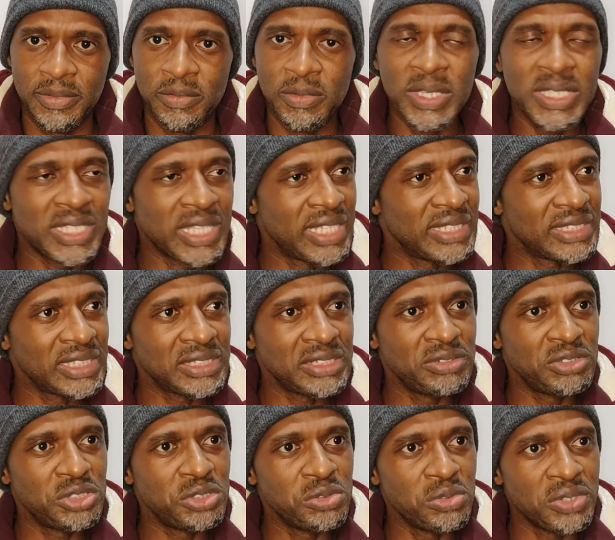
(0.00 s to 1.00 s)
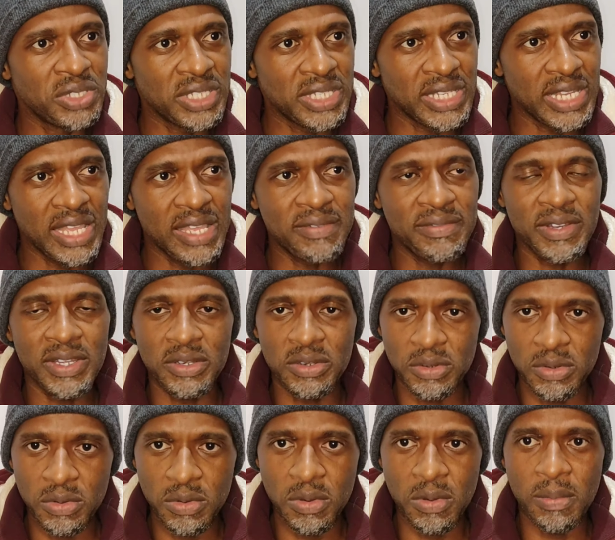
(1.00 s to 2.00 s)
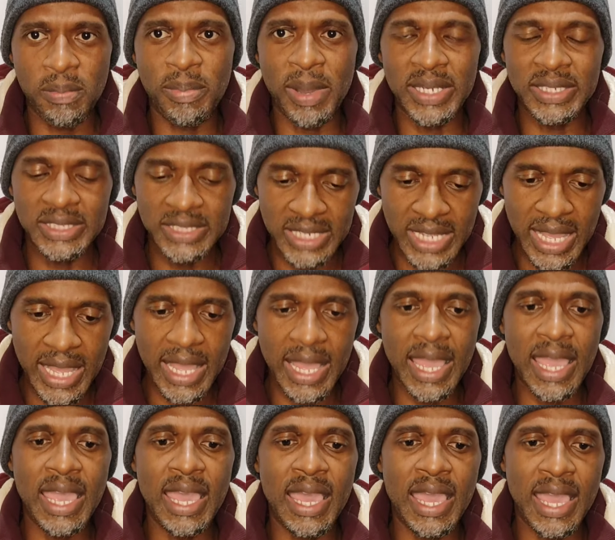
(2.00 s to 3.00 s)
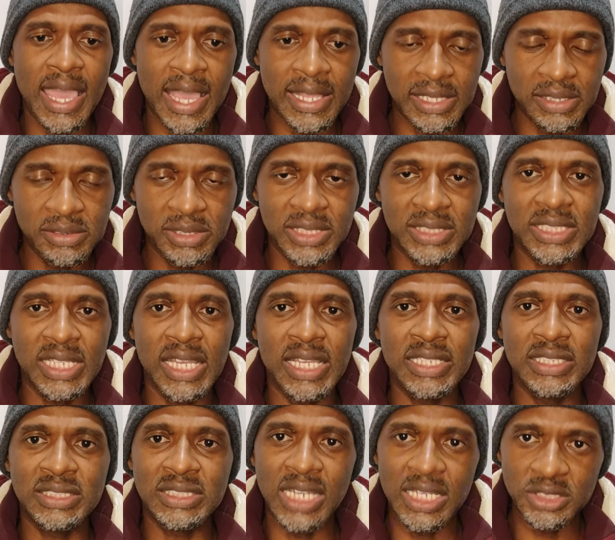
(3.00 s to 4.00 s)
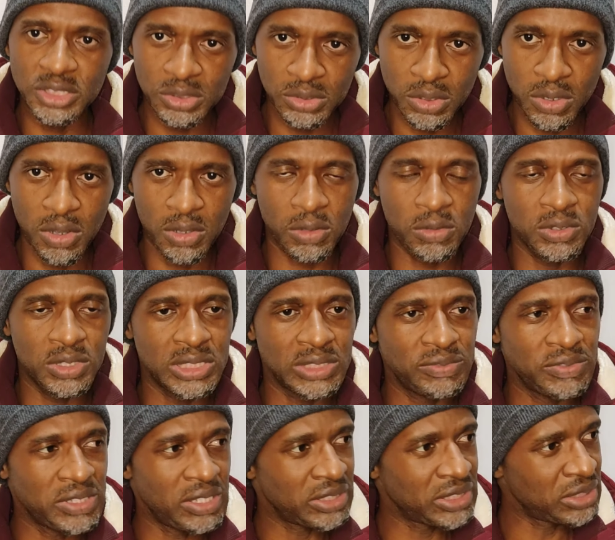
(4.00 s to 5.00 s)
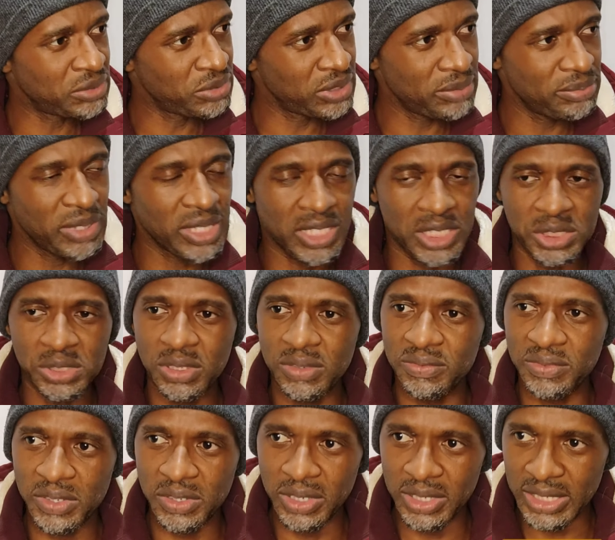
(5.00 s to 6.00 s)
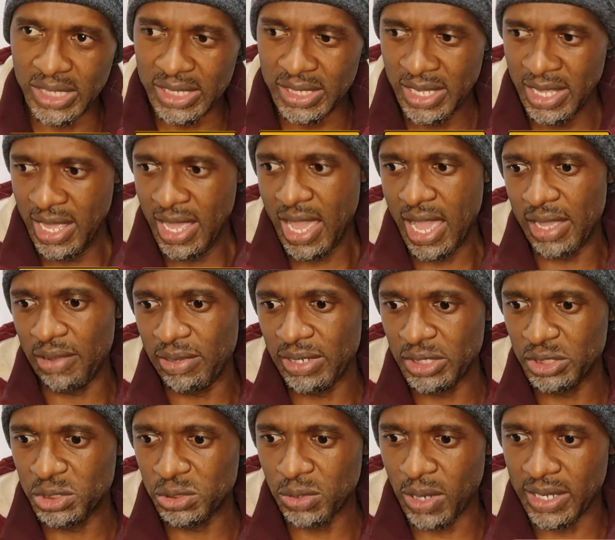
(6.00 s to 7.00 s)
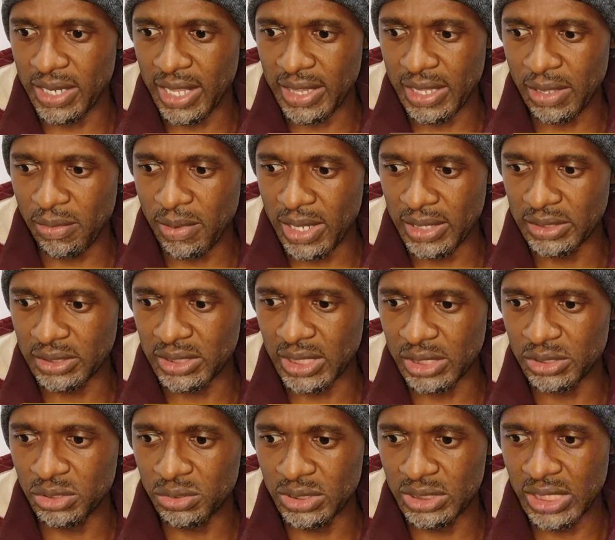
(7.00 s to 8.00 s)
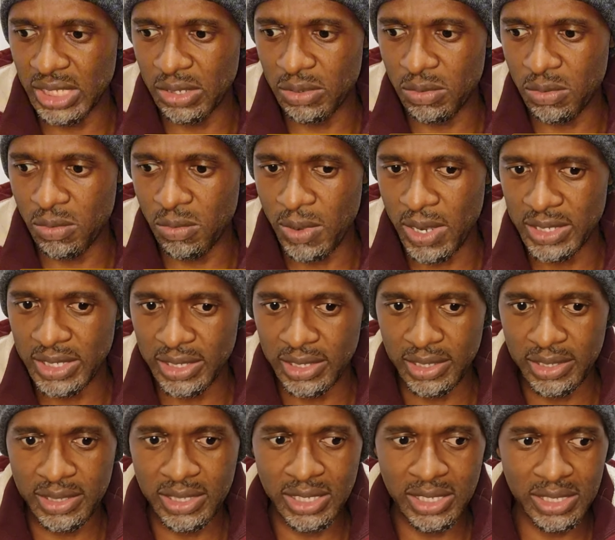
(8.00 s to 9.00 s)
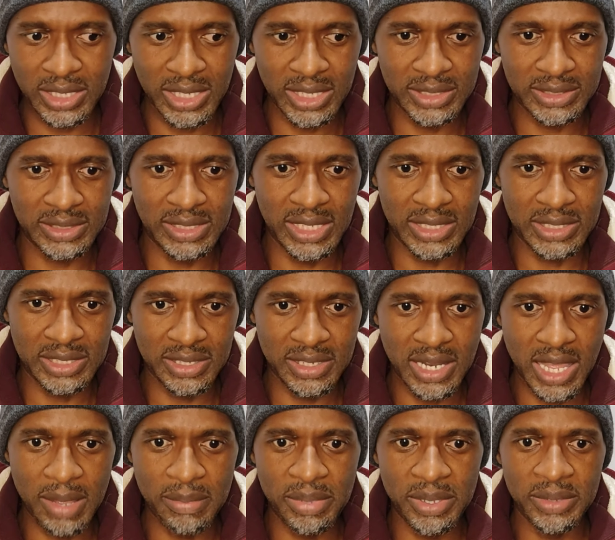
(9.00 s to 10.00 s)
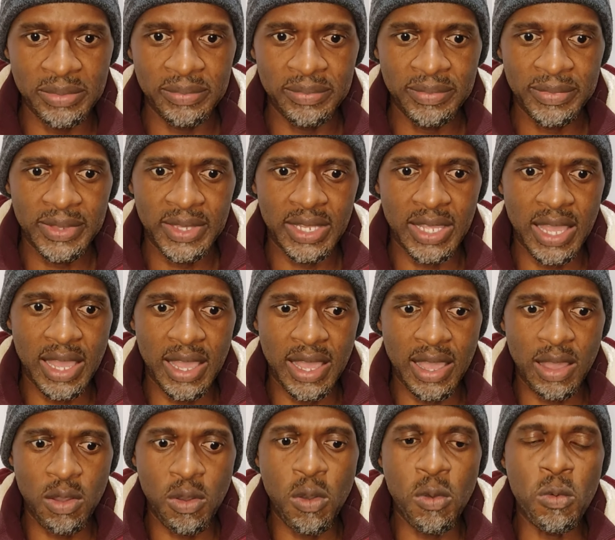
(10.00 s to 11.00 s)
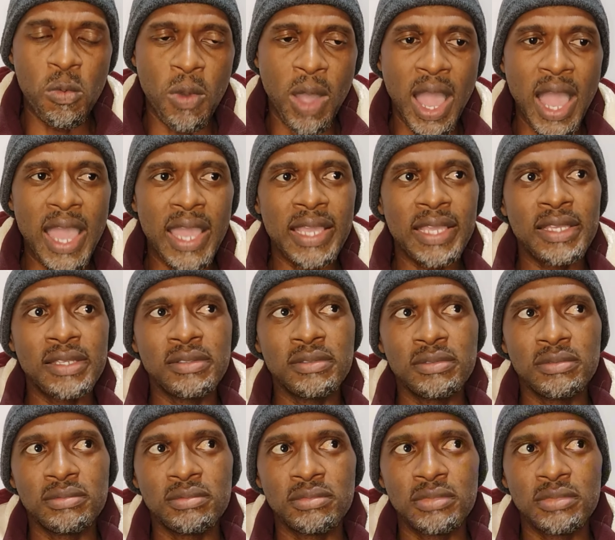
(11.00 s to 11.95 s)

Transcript: With Kaizer Chiefs, you'll never know. But yeah, at the end of the day, just to conclude this video, I just want to make a short video and then I want to do another one just to tell you what are the three things that Nabi uh, or why